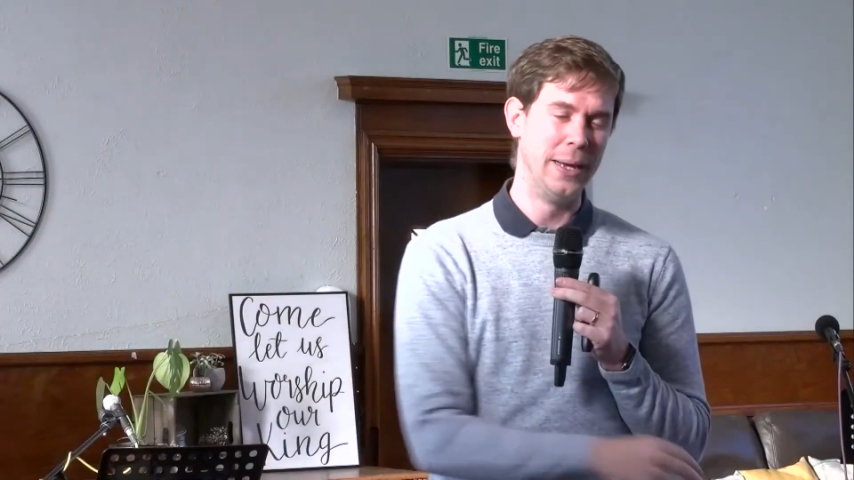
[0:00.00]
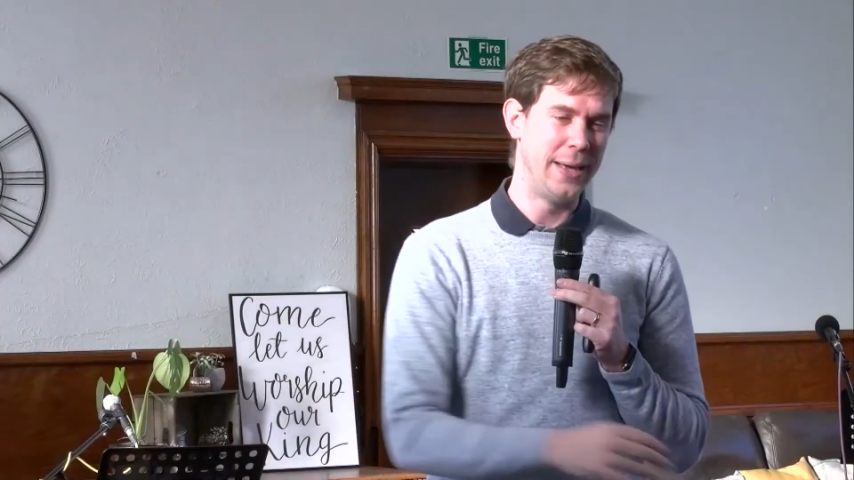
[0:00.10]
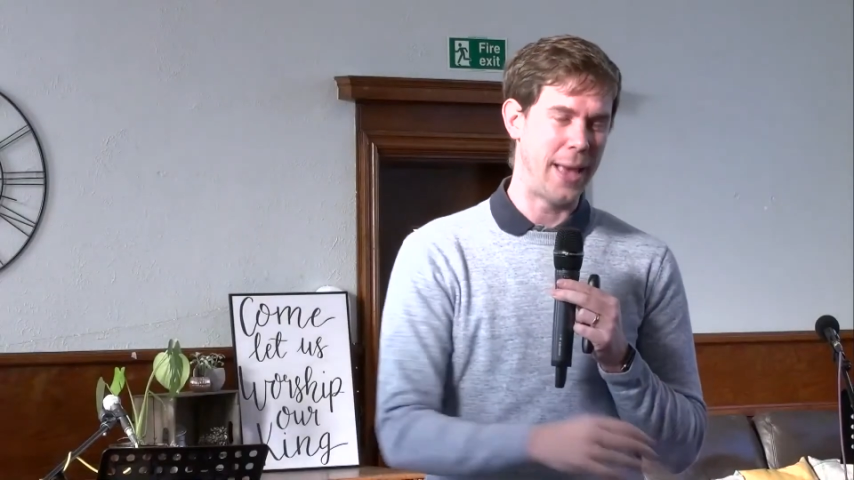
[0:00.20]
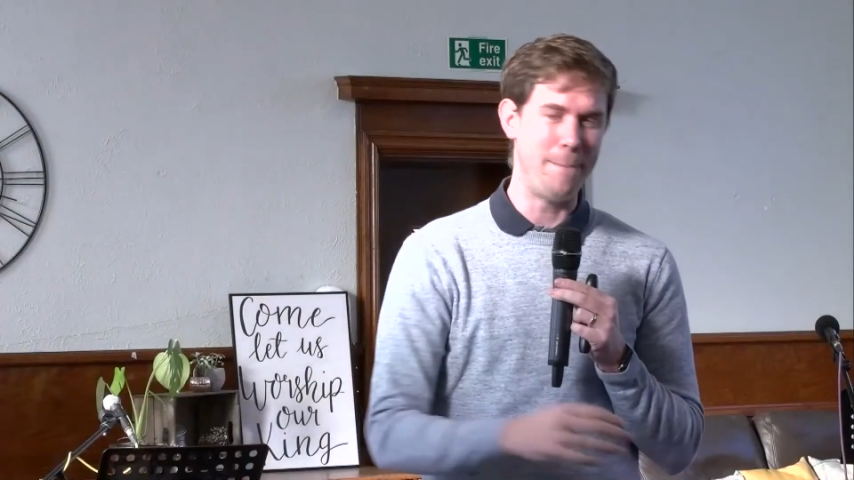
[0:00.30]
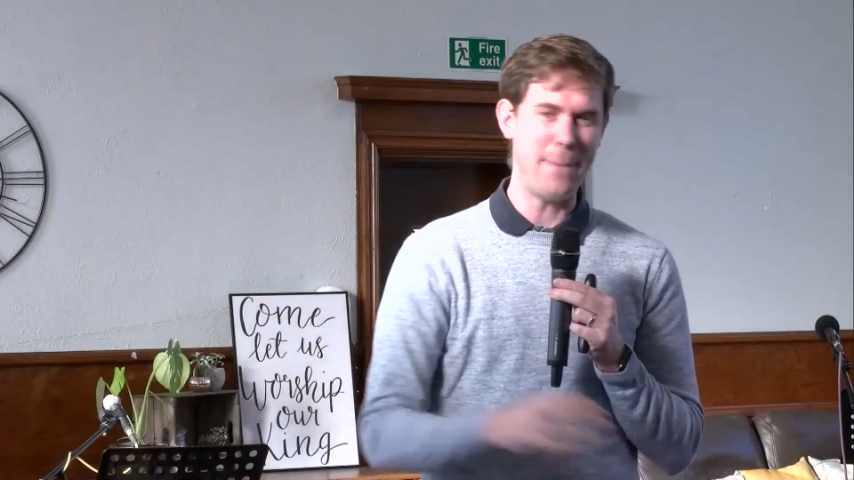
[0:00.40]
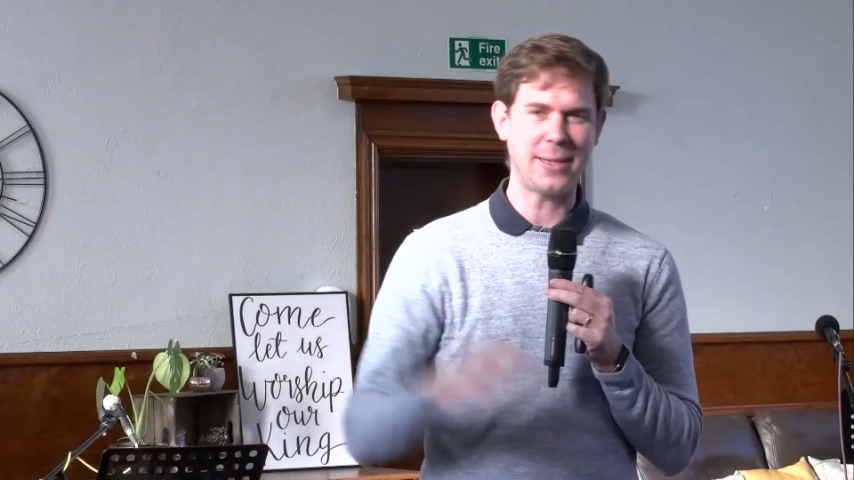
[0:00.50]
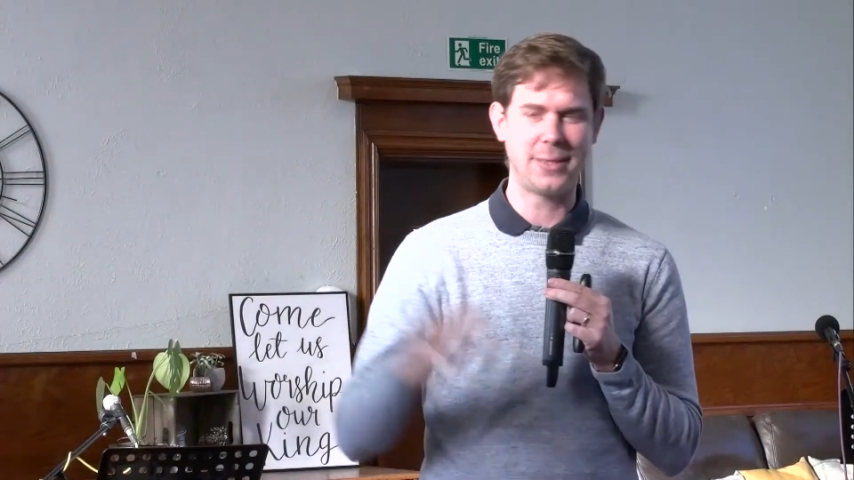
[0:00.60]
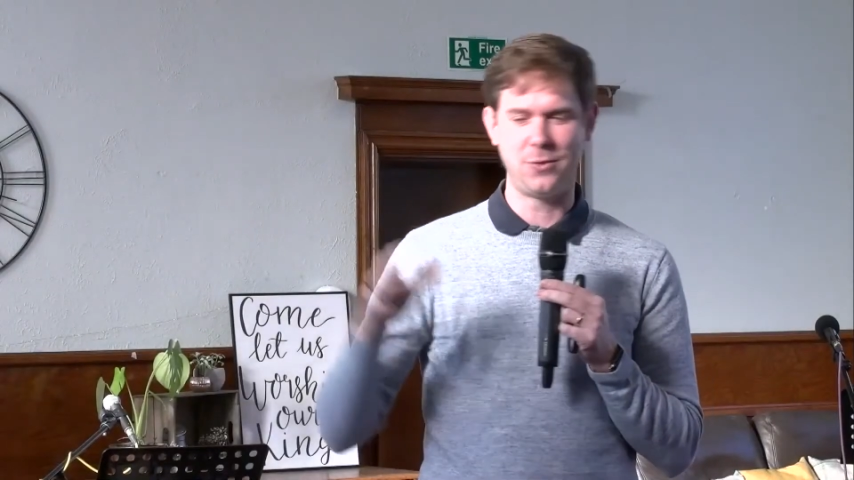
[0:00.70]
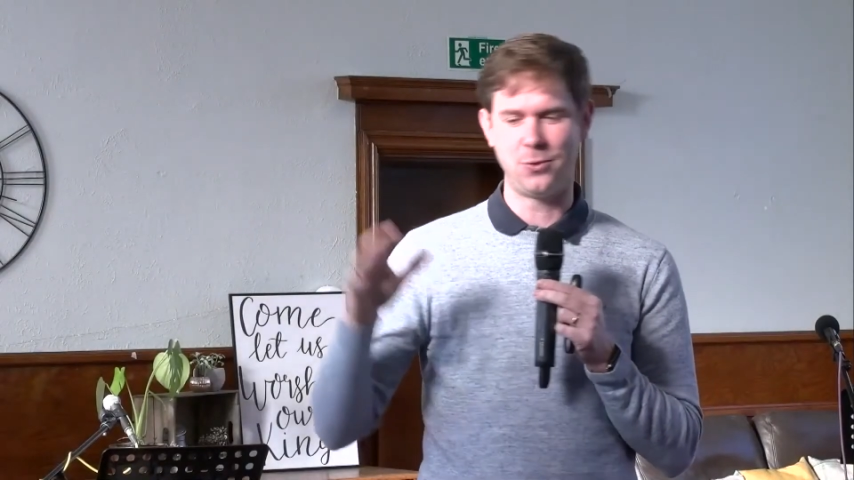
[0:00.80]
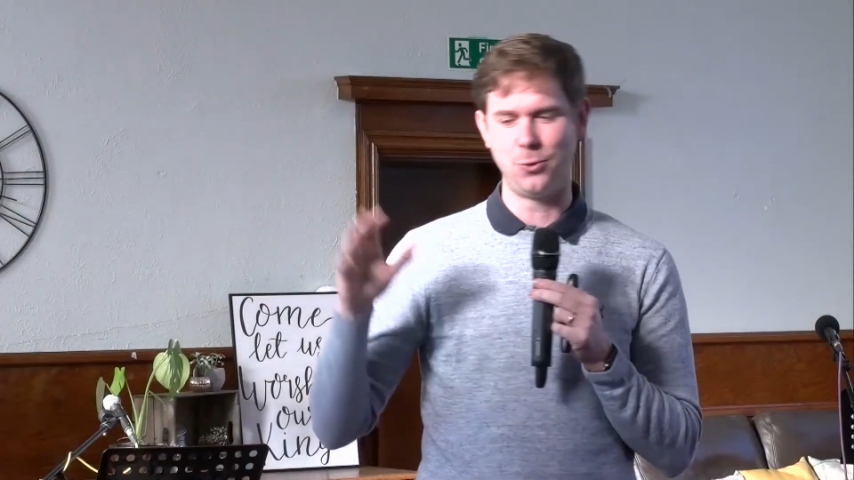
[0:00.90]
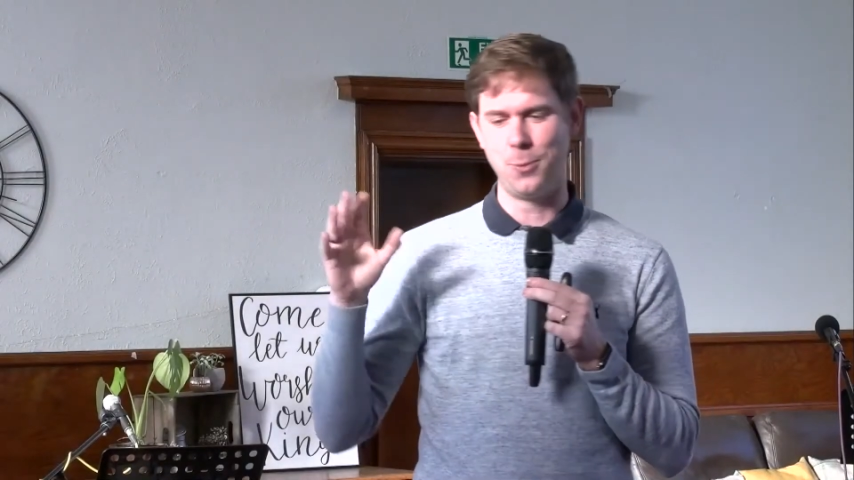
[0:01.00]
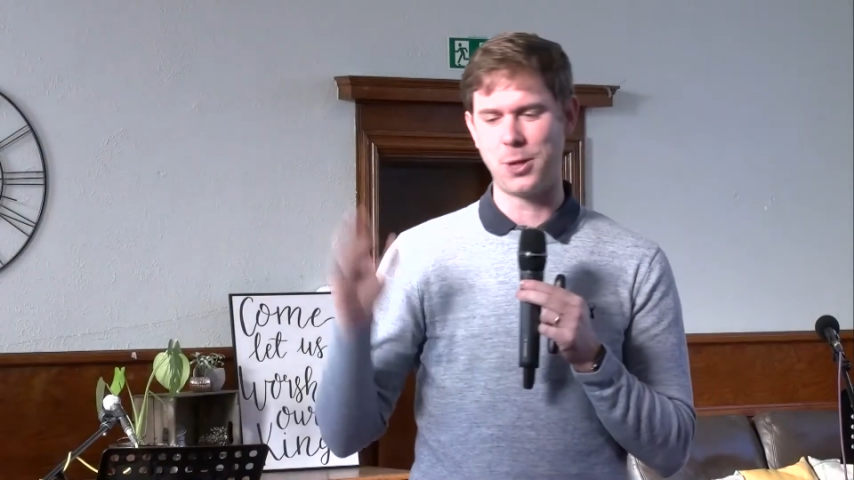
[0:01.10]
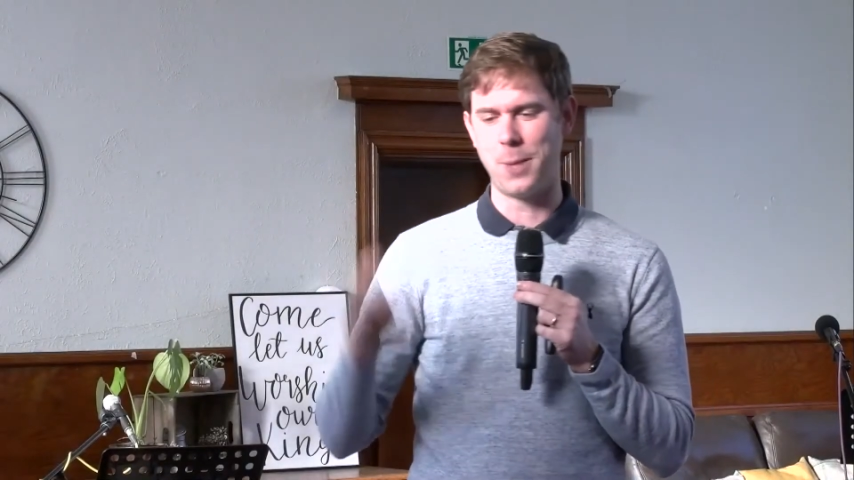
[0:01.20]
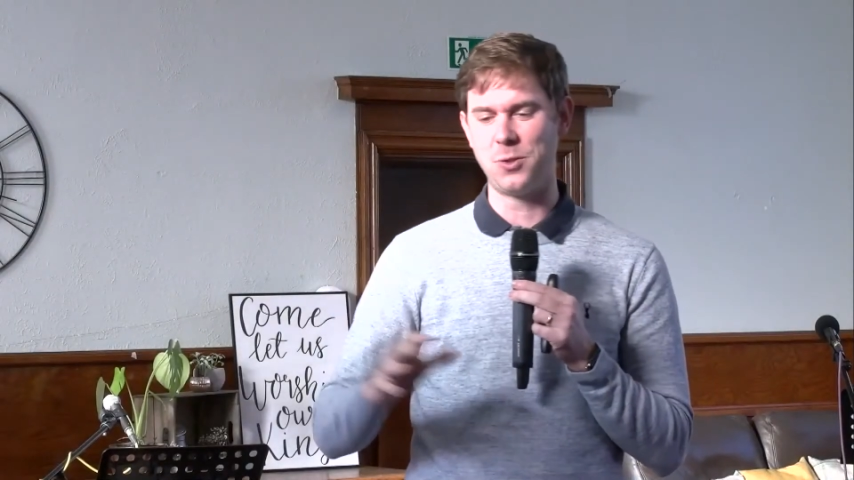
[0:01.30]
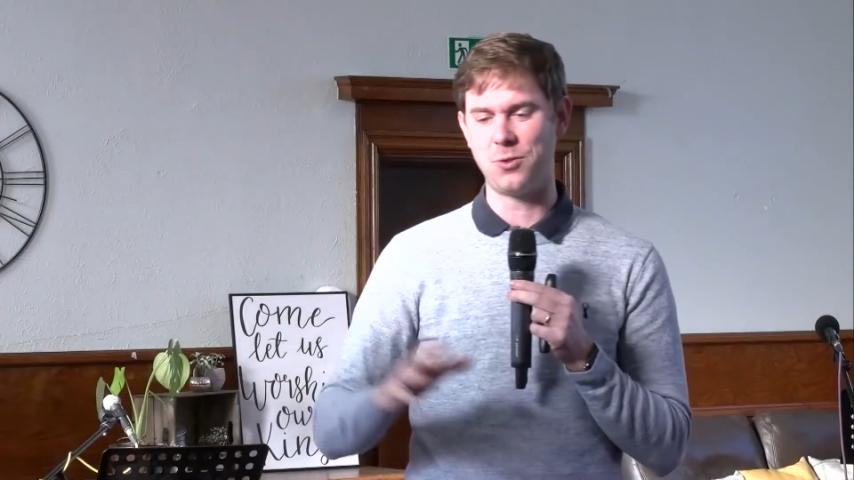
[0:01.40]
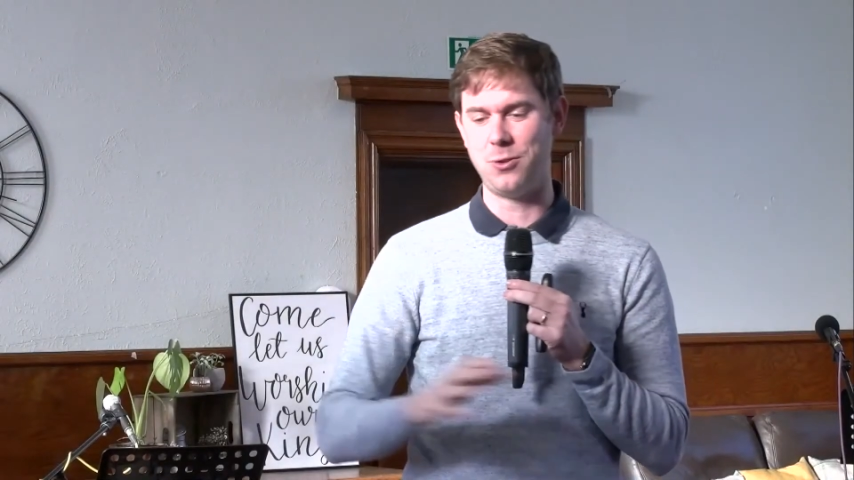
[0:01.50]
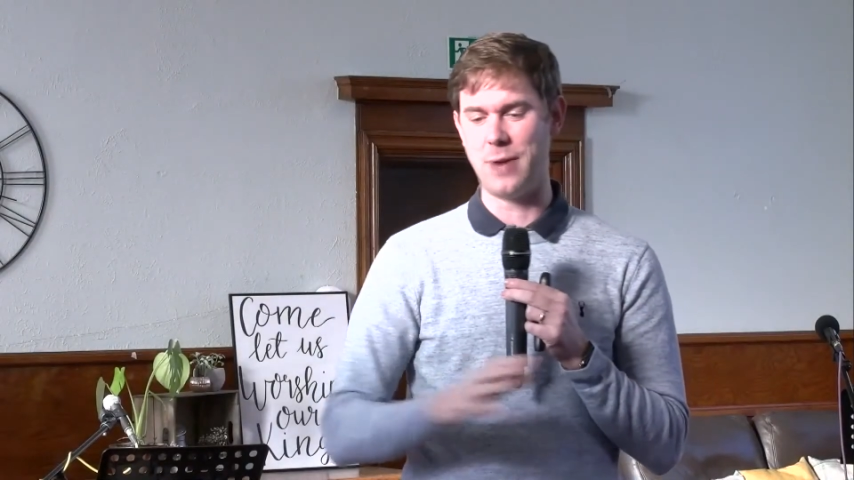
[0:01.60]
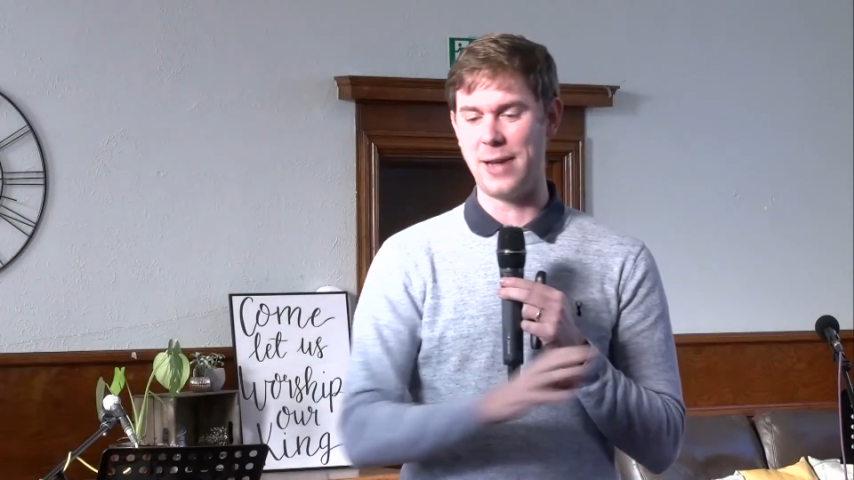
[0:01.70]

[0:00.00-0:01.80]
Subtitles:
A massive storm comes through,